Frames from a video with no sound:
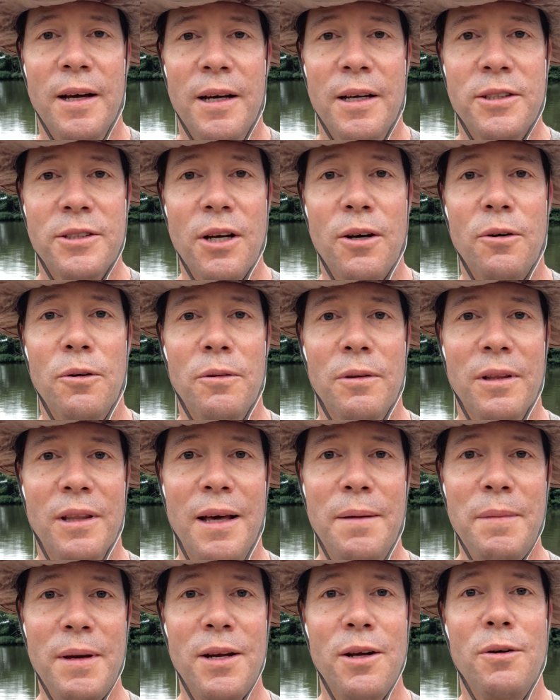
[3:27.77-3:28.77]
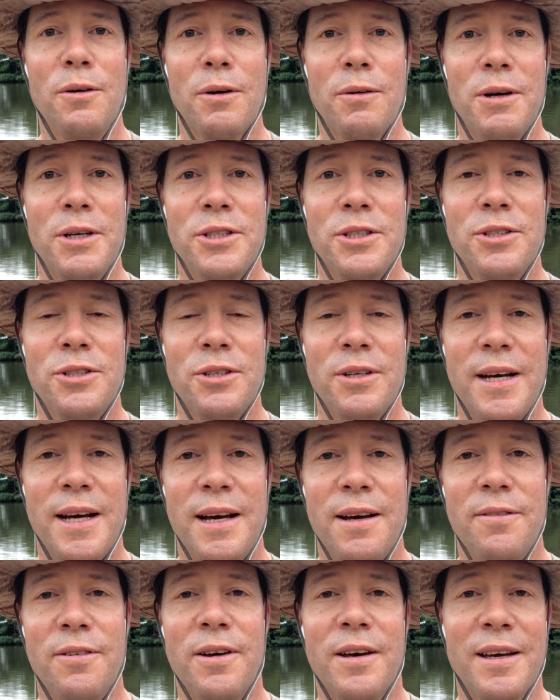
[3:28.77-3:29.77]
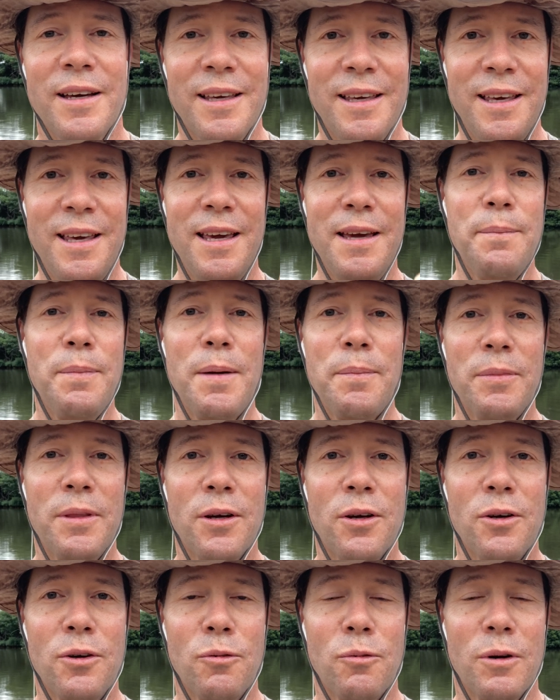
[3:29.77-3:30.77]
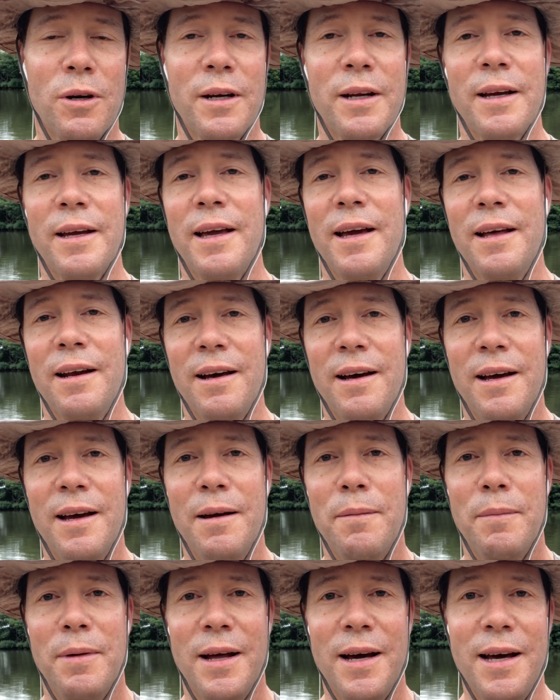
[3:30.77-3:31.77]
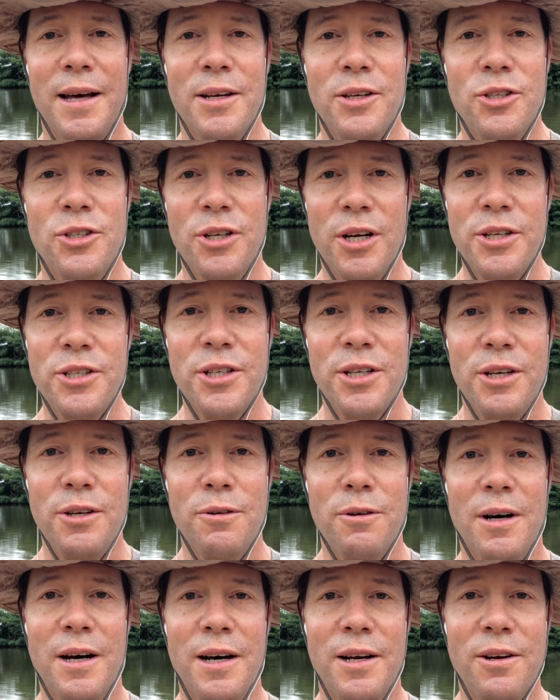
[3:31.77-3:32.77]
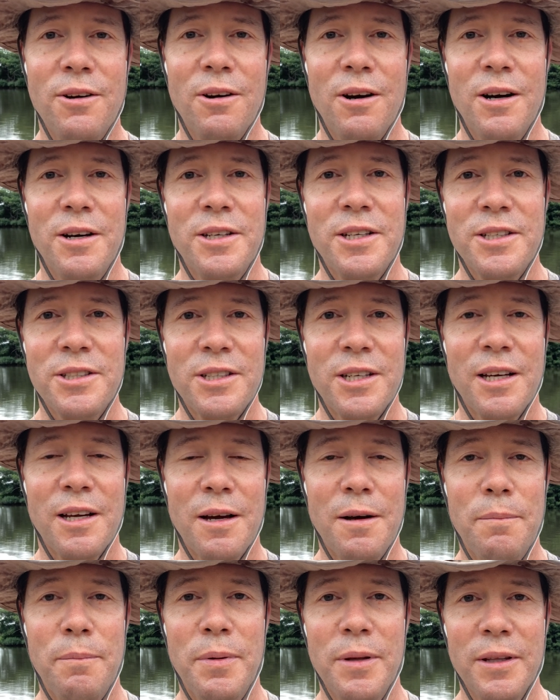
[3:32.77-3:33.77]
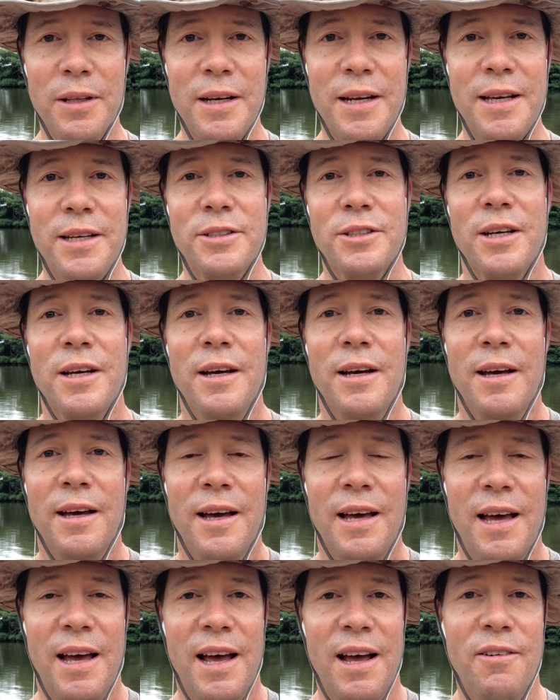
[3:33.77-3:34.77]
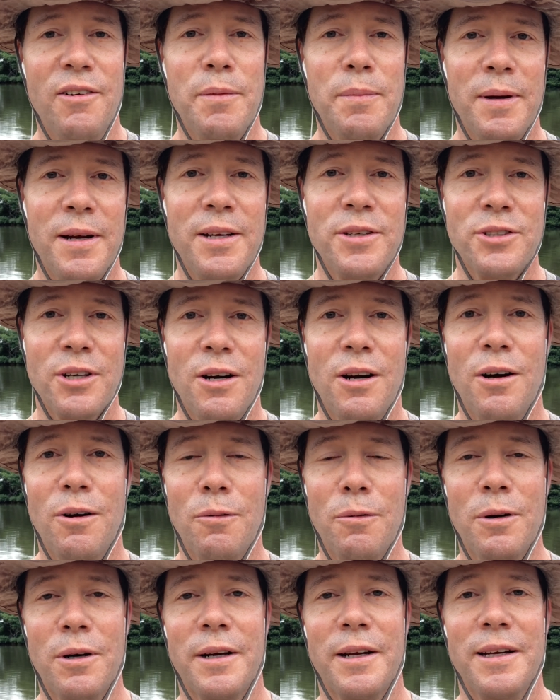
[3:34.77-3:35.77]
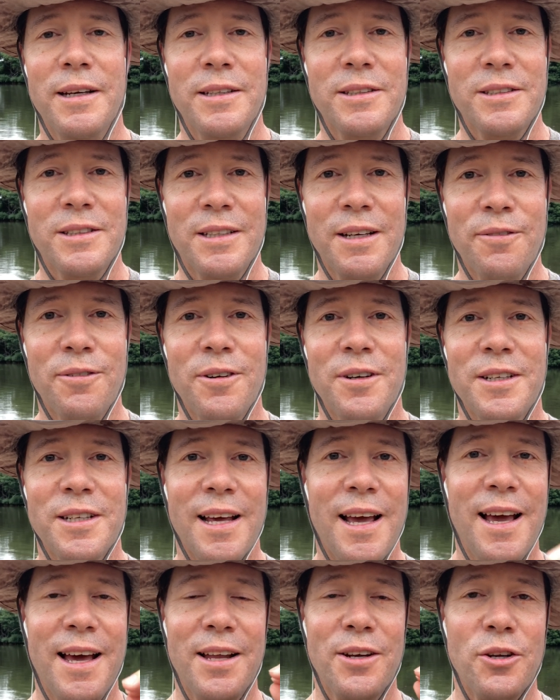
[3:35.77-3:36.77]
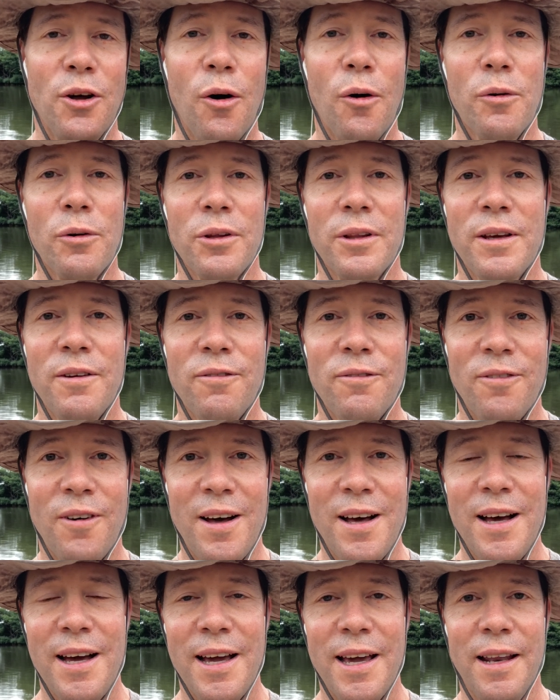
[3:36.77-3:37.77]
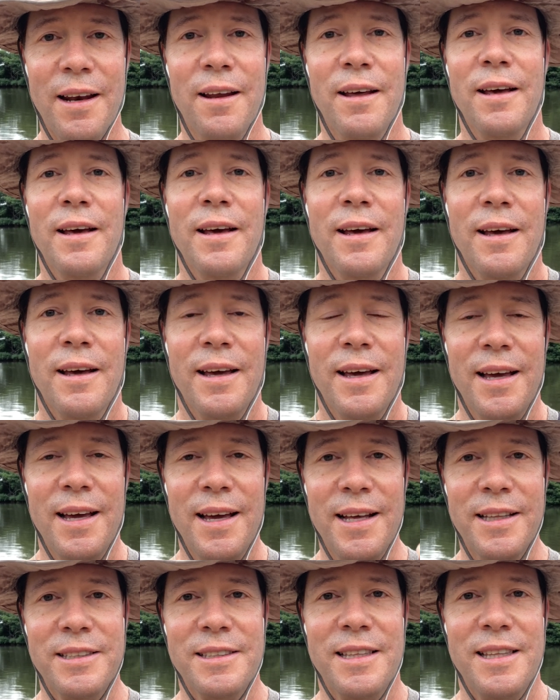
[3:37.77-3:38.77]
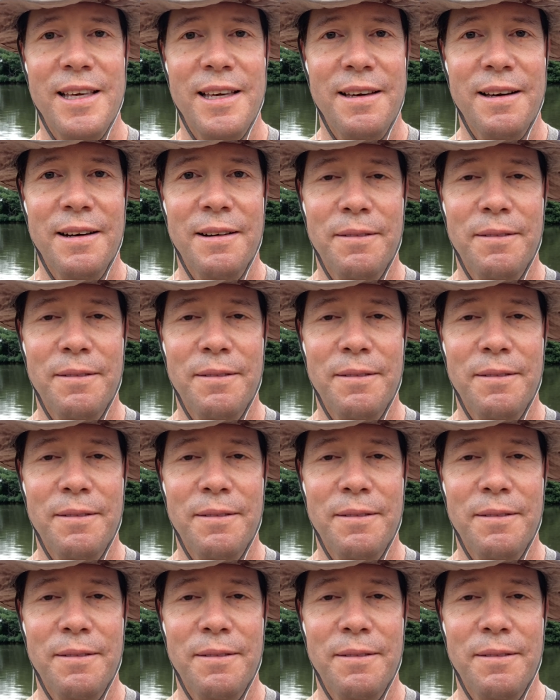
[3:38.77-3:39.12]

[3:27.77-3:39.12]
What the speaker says: So let me know what questions you have. Keep up the good work. Again, I am not judging you on your artistic abilities. Everybody's artwork is different and totally fine. It's the